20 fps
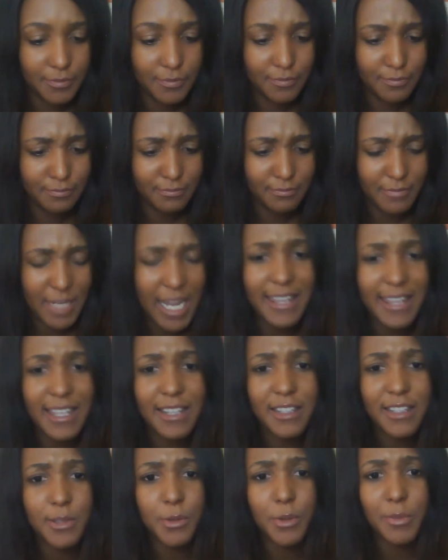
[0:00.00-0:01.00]
I think this will
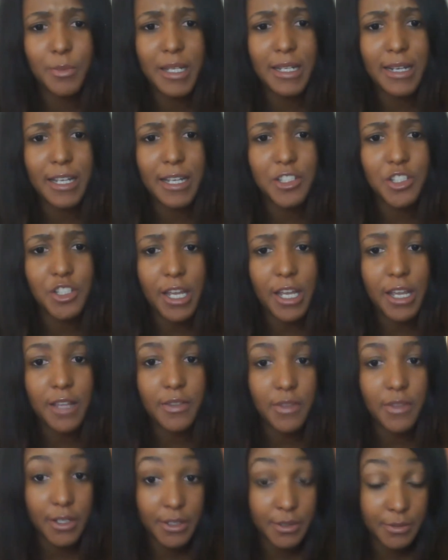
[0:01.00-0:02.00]
be a nice shade
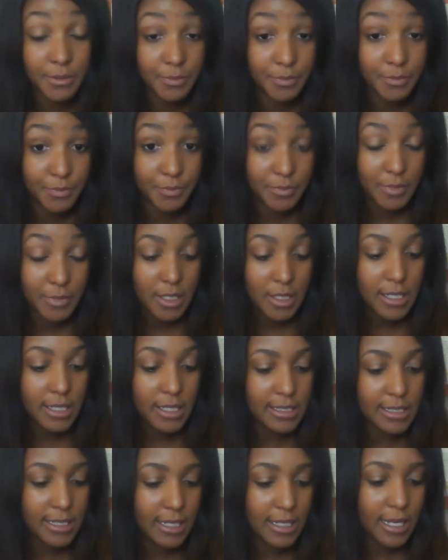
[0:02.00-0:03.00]
though, because it
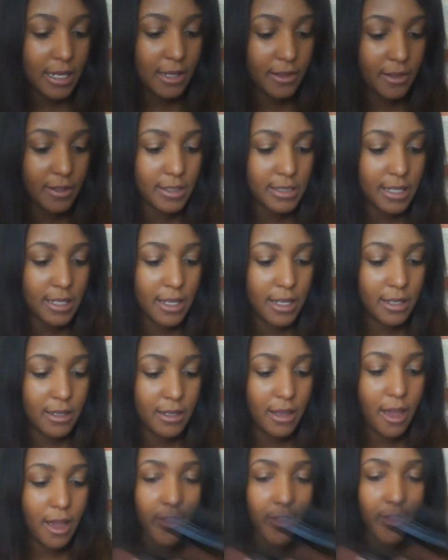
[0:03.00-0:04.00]
kind of looks like
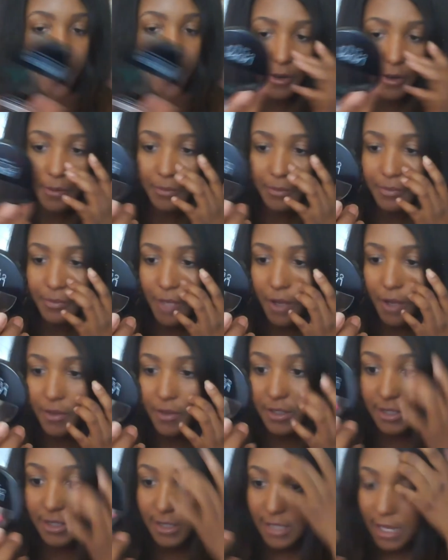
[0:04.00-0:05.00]
other... Oh, this is
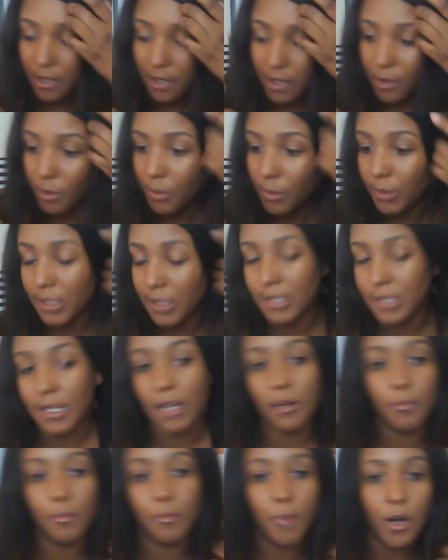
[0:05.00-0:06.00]
kind of cool. It's got a
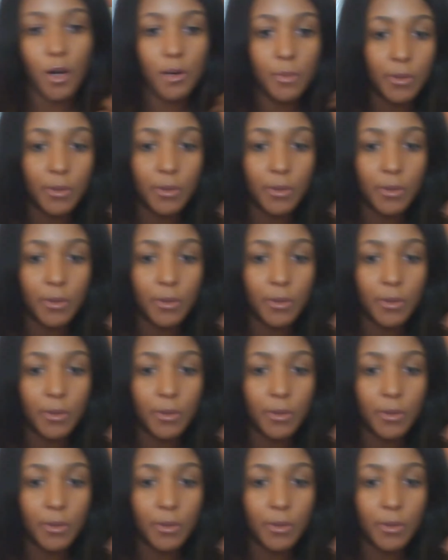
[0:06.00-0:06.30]
marble